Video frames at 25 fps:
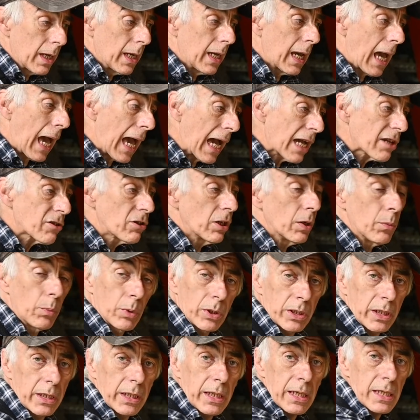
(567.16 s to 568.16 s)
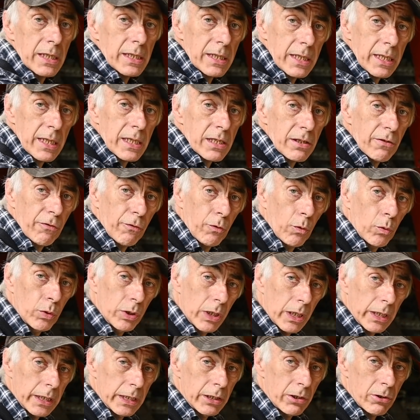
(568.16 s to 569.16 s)
Actually what it is, it's a
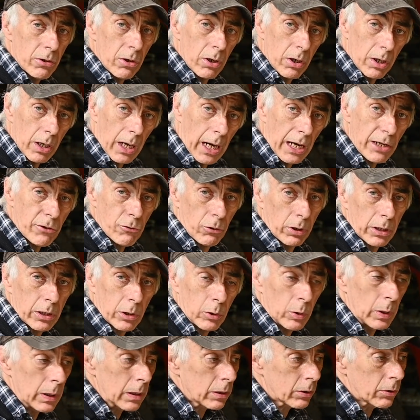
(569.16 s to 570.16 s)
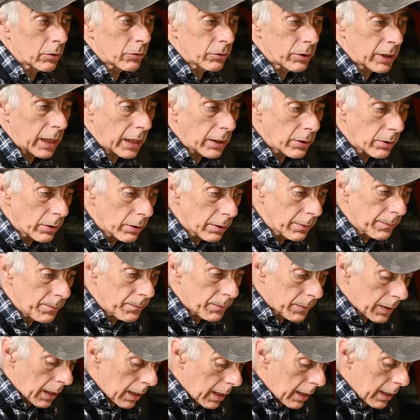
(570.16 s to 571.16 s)
40 liter hydraulic oil container.
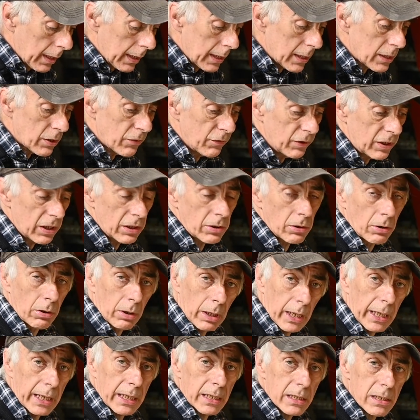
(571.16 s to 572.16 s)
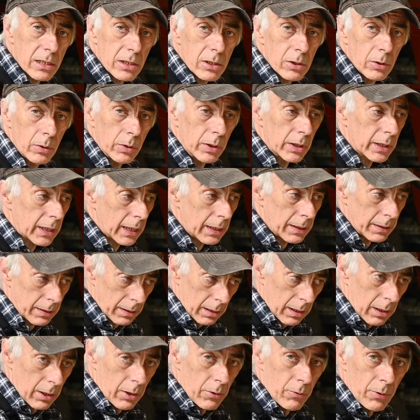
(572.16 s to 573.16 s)
It's fitted on legs so you can
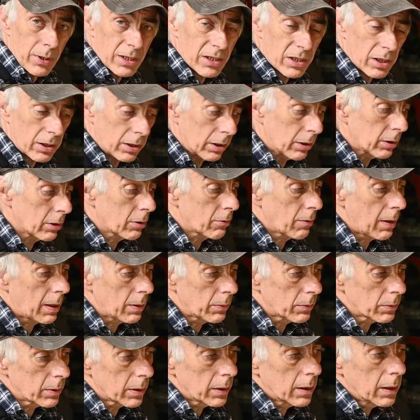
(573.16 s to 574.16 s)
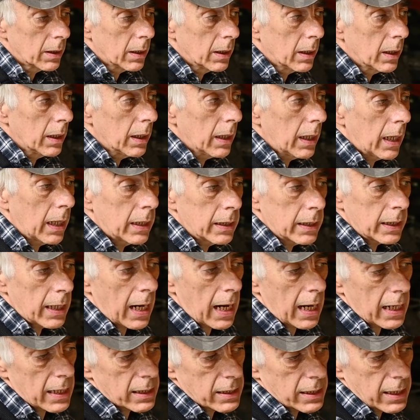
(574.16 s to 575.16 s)
rested on the ground. And it
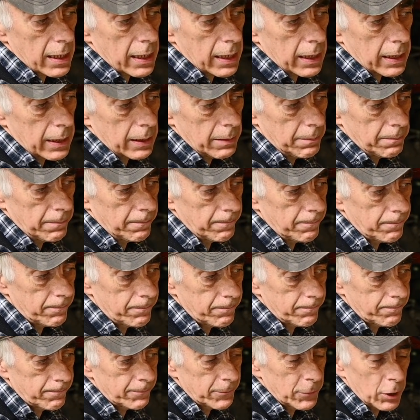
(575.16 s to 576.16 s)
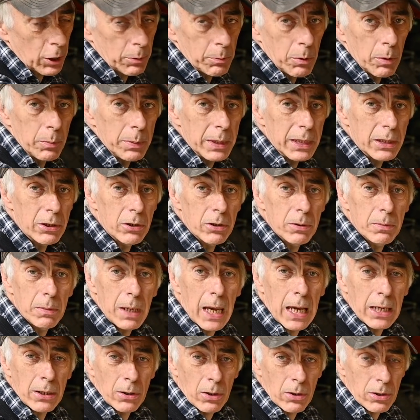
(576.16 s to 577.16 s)
has a thermometer
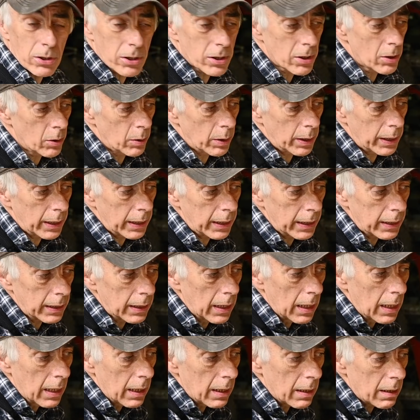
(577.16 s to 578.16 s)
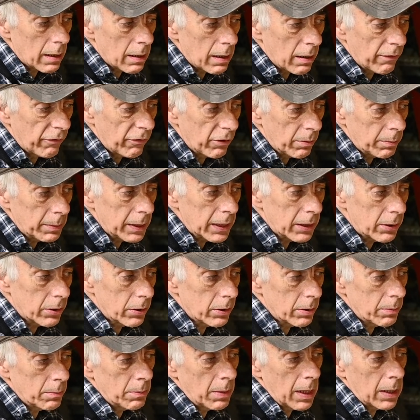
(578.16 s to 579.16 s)
and also a level
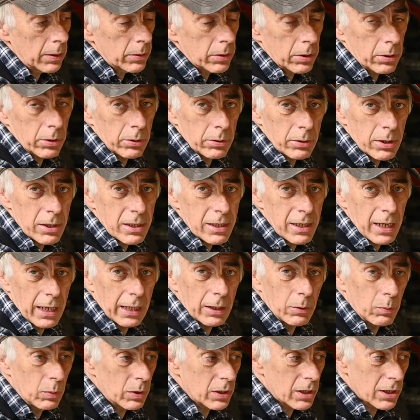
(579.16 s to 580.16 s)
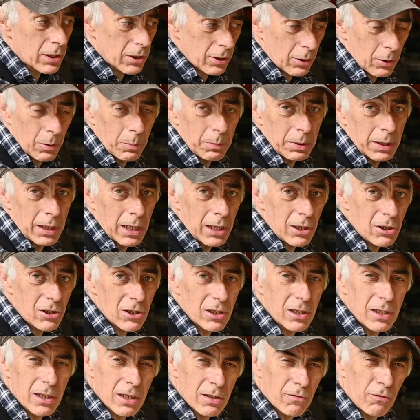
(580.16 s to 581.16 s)
meter mounted on the side, which is a
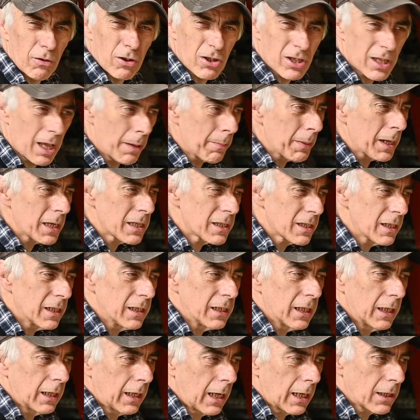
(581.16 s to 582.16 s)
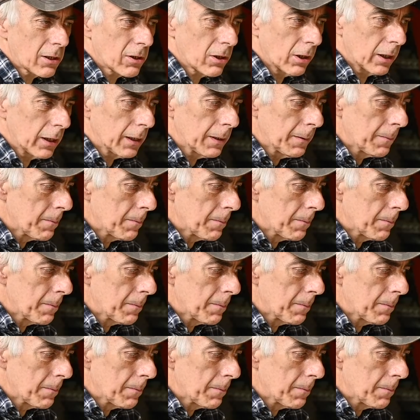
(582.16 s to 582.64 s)
combination. It's the first time I see that actually.